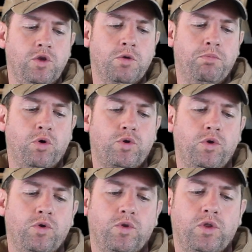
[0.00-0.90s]
can put
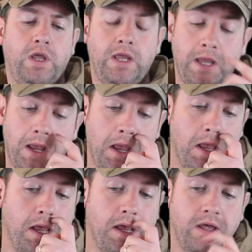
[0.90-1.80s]
the
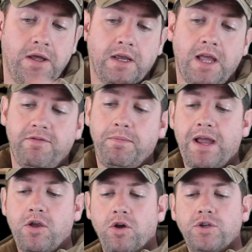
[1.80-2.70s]
cover
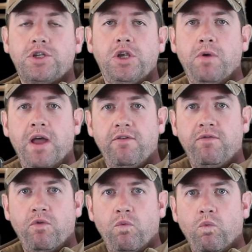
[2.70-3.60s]
back on so you
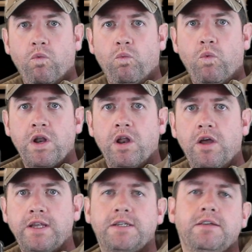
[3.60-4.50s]
have one
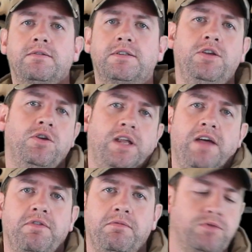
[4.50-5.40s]
light, so you could
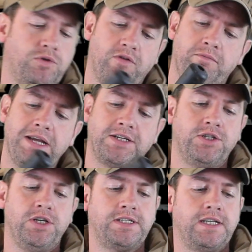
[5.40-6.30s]
have a sort of
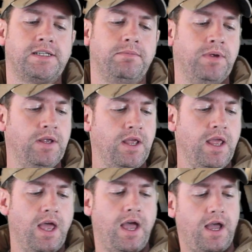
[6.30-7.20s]
messaging system
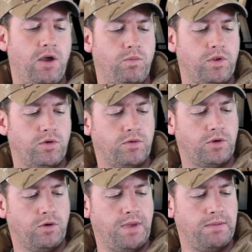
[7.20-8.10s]
with
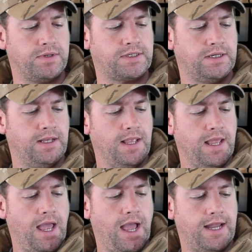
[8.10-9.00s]
your members.
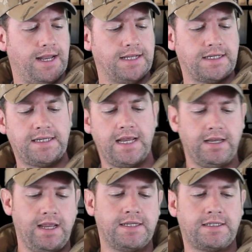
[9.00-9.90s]
And as I
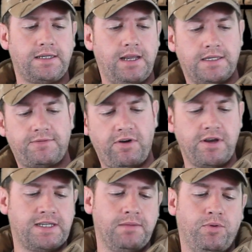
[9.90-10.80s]
said, it's
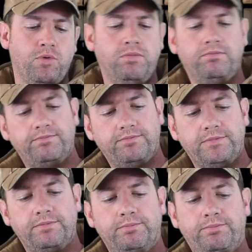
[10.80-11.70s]
very simple.
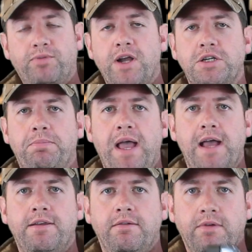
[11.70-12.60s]
Pressure pad